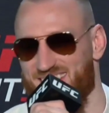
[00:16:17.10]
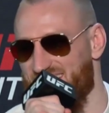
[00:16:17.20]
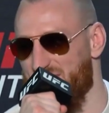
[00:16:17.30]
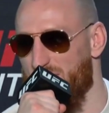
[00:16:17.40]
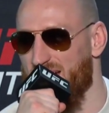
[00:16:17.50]

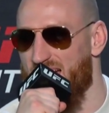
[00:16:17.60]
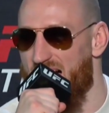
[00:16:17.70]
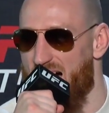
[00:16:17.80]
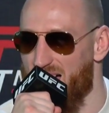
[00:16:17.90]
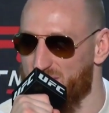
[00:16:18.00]
So I got
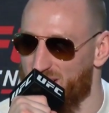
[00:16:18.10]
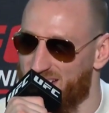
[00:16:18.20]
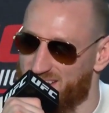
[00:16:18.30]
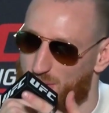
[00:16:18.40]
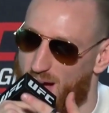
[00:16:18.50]

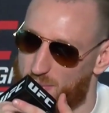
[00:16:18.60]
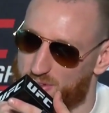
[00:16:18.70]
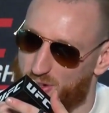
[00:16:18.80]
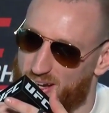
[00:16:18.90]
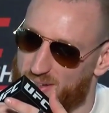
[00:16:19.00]
Andre, who I've been
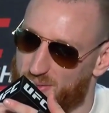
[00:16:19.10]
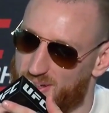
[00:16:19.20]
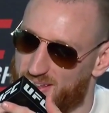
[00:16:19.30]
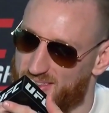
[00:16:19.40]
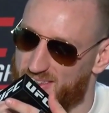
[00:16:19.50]
training
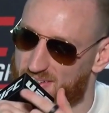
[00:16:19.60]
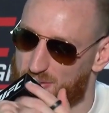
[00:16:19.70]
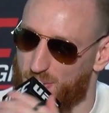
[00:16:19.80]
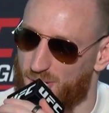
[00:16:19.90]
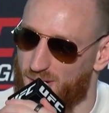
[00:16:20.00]
with
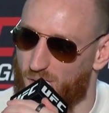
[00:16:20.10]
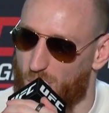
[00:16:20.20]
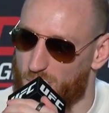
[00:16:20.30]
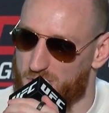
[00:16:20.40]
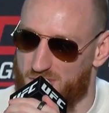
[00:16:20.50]
for
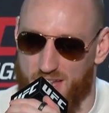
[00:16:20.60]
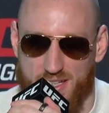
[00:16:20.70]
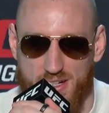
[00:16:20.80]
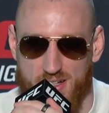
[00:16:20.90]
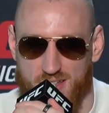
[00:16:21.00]
almost 10
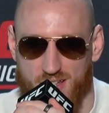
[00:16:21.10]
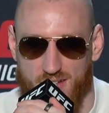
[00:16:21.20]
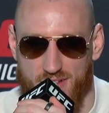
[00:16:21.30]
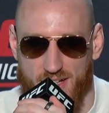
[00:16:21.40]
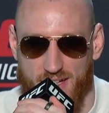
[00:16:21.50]
years. I
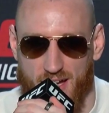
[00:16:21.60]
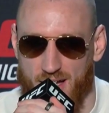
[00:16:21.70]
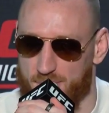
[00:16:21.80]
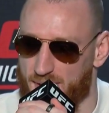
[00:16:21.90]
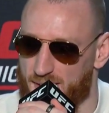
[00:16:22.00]
love that
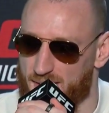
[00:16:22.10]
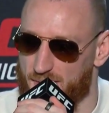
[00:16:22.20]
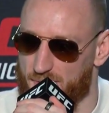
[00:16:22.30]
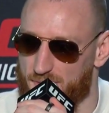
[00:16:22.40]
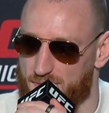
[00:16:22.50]
guy, man.
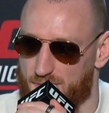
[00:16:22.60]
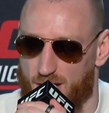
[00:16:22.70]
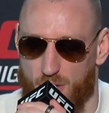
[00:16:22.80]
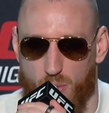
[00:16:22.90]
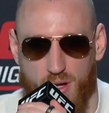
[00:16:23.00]

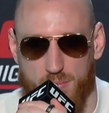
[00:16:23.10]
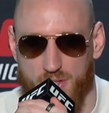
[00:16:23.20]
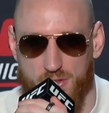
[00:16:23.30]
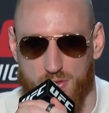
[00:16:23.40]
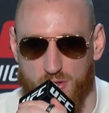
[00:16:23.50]
I want him to
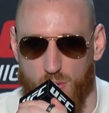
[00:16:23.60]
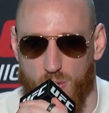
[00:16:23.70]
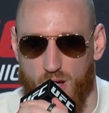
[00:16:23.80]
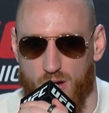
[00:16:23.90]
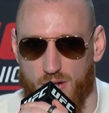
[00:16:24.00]
do so
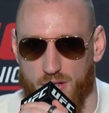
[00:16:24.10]
well.